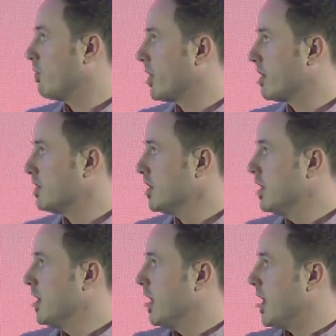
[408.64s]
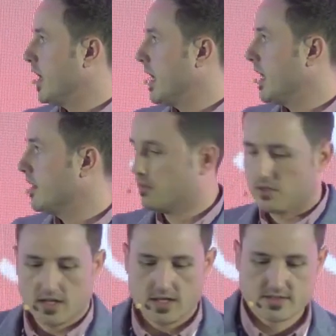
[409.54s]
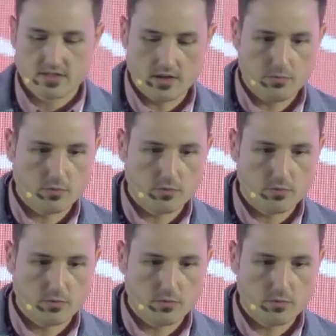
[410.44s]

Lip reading: whatever. And the next step